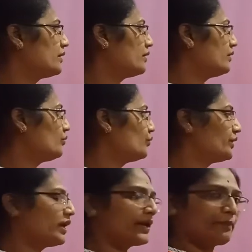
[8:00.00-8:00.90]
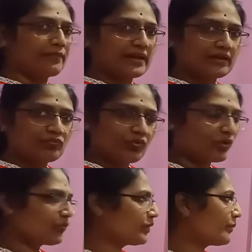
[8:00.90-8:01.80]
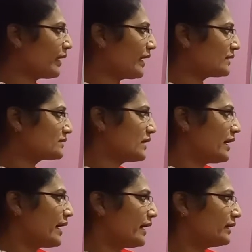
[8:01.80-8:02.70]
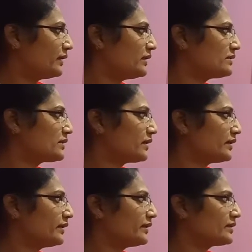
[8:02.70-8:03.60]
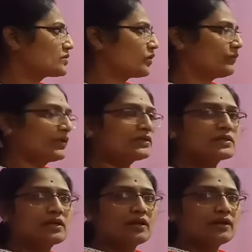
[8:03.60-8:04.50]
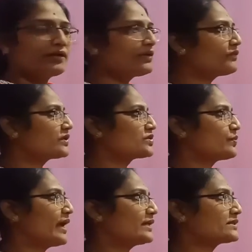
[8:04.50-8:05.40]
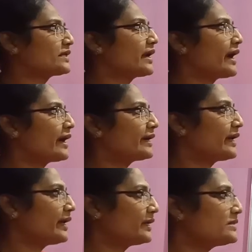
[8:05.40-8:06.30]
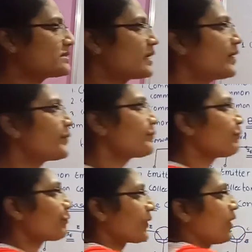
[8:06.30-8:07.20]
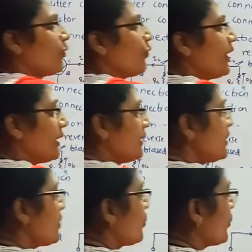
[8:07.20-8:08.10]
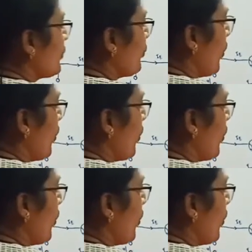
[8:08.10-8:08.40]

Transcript: Here we are applying forward bias and this circuit is always reverse bias, and hence when we